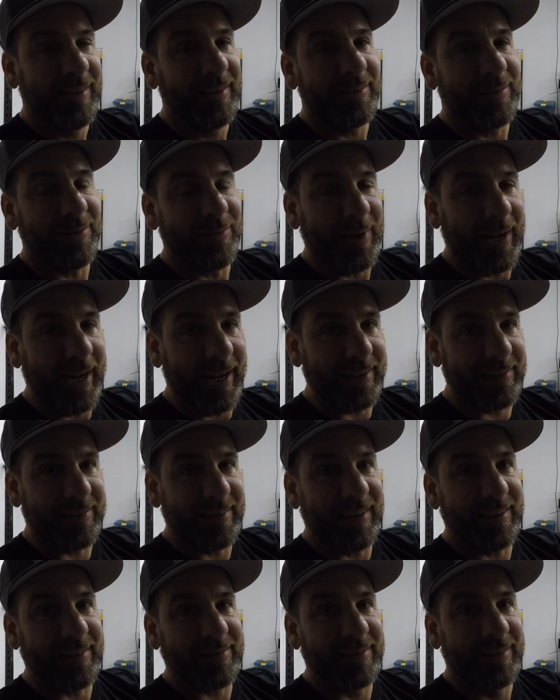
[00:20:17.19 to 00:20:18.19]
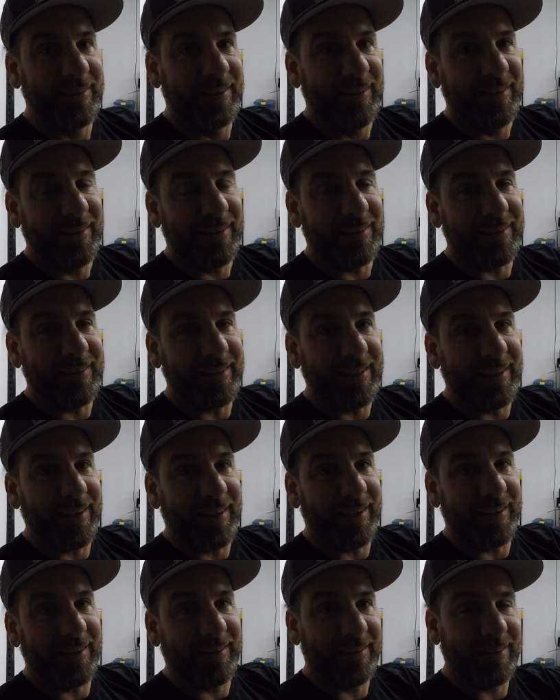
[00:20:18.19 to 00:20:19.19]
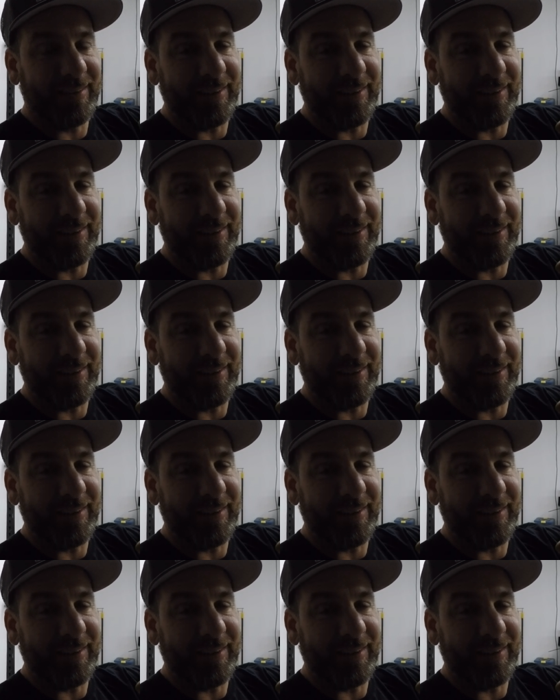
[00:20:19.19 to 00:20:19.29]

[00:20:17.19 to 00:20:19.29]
to access the, uh,